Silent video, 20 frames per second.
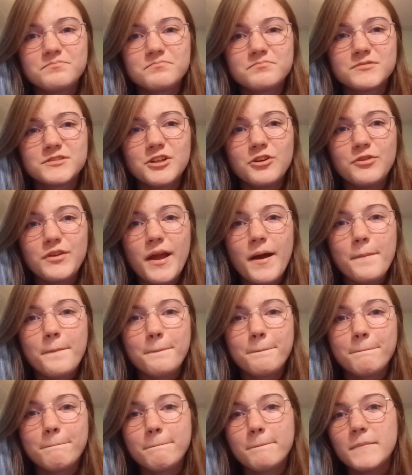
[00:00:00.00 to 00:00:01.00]
So yeah.
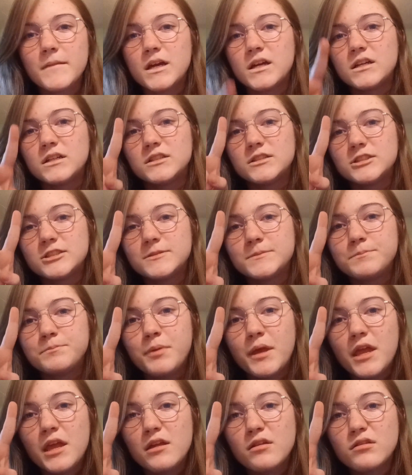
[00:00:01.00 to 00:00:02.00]

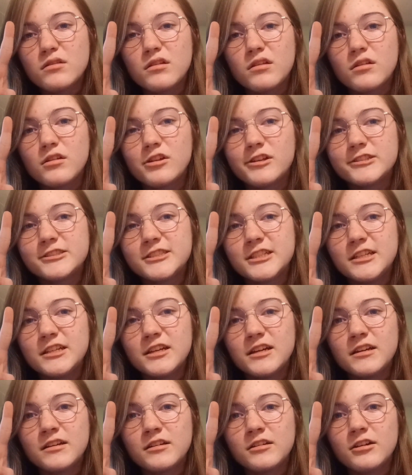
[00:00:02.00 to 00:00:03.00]
Peace. See
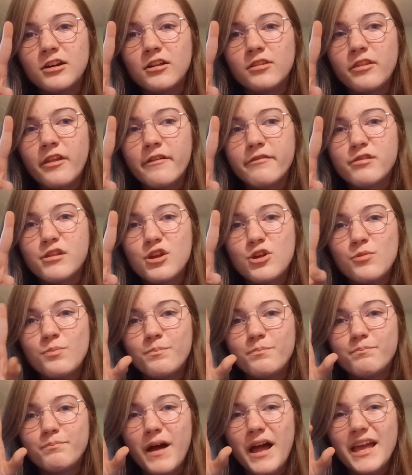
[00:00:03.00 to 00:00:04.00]
ya. God loves you.
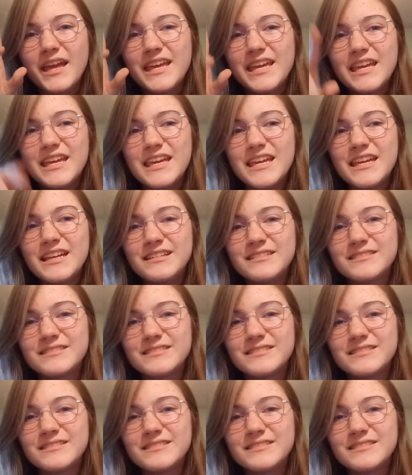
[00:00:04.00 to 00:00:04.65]
Bye.